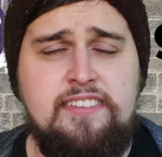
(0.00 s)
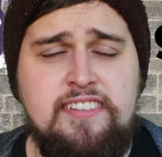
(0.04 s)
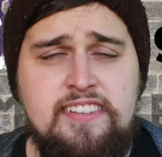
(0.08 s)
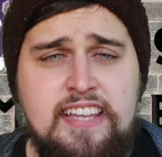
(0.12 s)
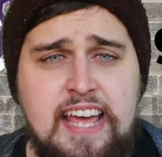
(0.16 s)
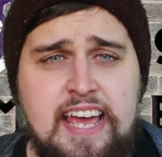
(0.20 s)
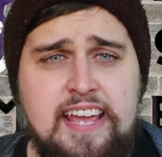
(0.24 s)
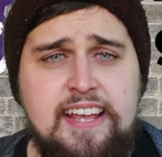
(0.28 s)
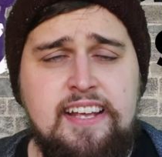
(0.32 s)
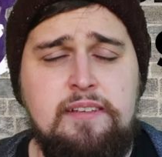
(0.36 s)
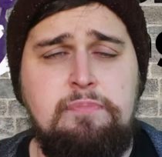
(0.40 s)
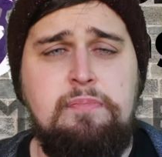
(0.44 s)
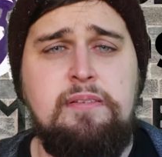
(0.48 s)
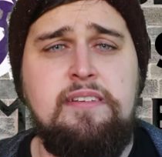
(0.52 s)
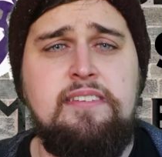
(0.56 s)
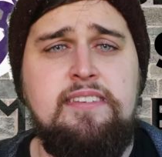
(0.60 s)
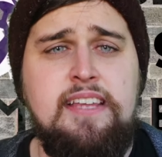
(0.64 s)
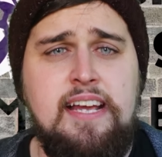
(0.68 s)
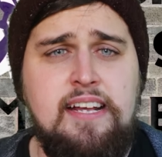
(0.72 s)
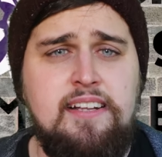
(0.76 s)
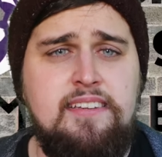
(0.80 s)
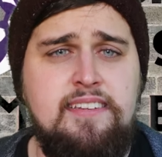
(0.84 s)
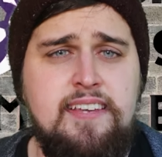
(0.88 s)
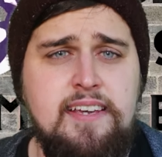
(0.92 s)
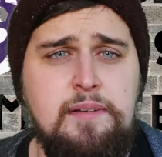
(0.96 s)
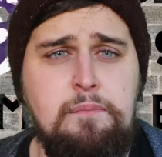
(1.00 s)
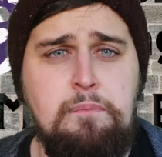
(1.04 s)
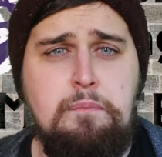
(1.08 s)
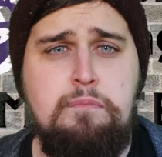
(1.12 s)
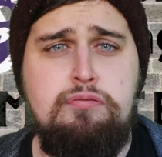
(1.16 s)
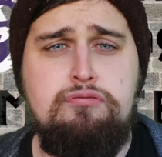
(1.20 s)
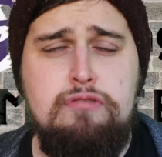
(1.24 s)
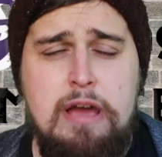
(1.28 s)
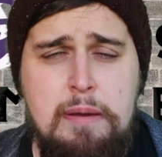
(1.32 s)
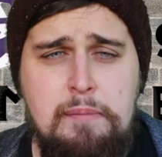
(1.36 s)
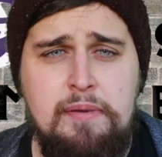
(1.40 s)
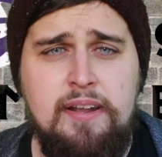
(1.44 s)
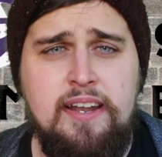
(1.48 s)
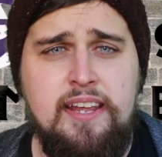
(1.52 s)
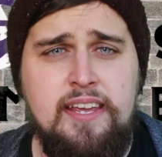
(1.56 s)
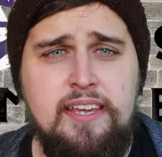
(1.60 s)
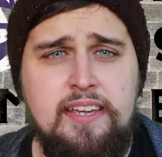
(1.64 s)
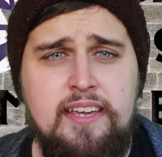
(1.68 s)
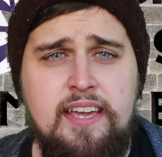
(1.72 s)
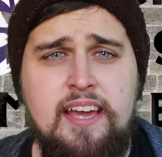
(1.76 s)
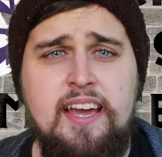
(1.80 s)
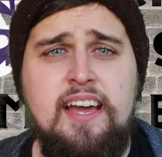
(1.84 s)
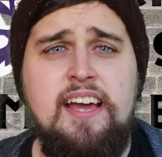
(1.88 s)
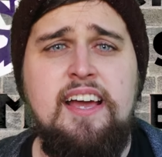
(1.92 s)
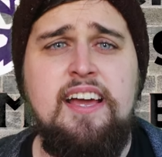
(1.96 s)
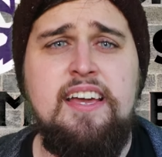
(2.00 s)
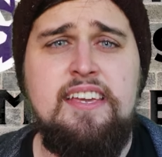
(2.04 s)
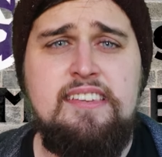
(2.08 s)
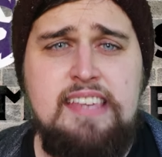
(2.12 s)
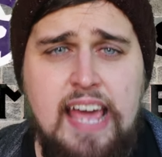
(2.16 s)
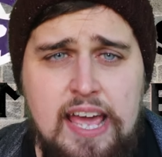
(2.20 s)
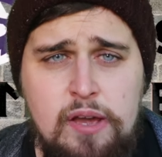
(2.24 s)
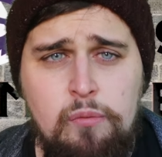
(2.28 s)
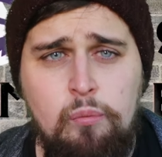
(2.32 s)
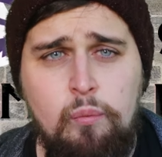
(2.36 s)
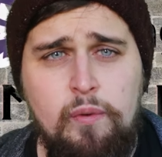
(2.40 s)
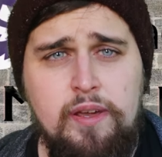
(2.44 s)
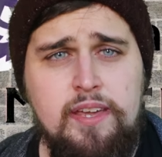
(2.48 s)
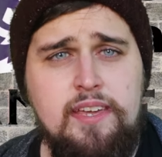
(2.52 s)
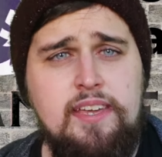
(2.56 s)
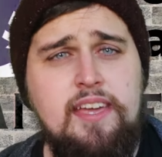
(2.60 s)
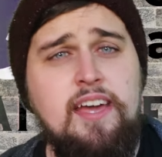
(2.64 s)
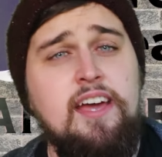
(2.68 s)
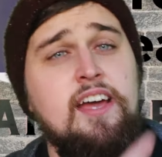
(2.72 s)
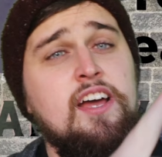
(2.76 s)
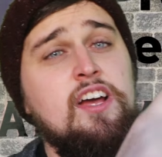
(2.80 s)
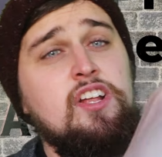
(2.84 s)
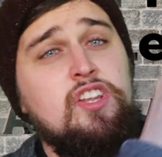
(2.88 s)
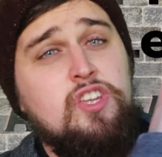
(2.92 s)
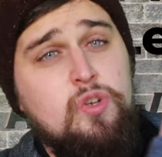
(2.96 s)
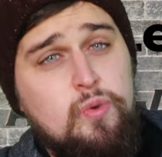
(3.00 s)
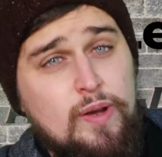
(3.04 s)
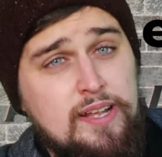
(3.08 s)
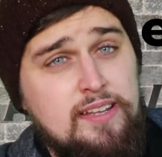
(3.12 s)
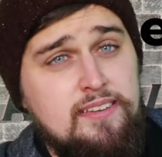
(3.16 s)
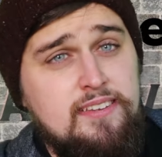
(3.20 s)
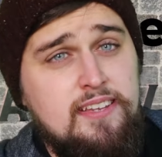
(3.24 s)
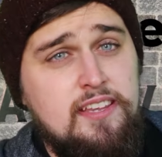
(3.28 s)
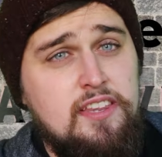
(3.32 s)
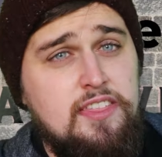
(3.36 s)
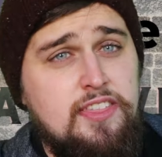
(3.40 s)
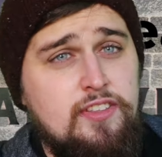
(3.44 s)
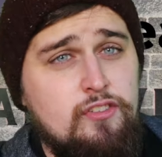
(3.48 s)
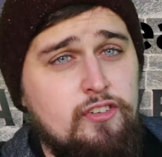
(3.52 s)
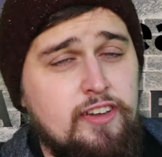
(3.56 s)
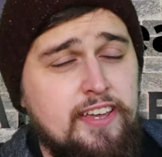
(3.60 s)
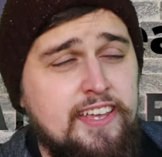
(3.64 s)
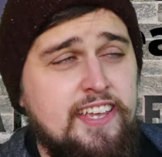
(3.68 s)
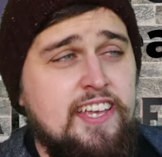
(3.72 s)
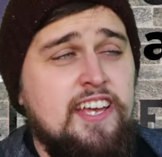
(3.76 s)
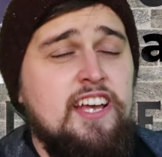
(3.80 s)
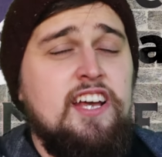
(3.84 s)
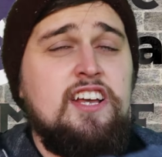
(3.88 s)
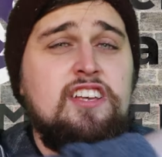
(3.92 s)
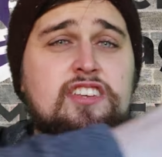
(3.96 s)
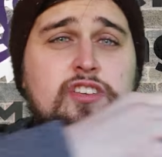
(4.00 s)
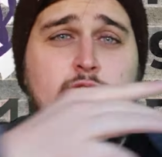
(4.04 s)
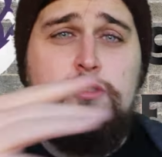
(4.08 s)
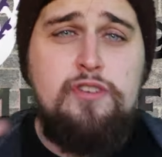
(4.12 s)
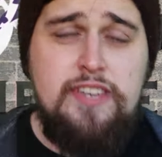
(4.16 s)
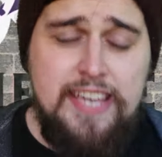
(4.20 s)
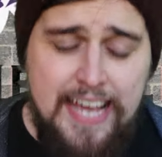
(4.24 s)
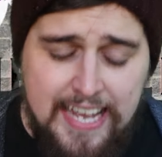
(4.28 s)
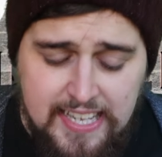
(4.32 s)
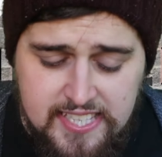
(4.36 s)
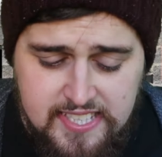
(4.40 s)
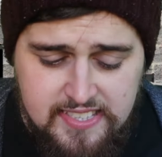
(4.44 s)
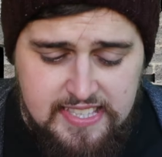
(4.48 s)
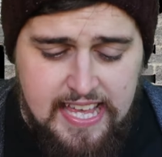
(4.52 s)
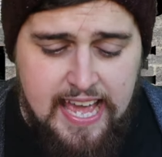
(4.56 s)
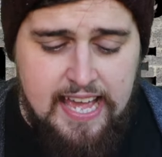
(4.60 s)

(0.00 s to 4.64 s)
today is predicting Premier League Game Week 23. So yes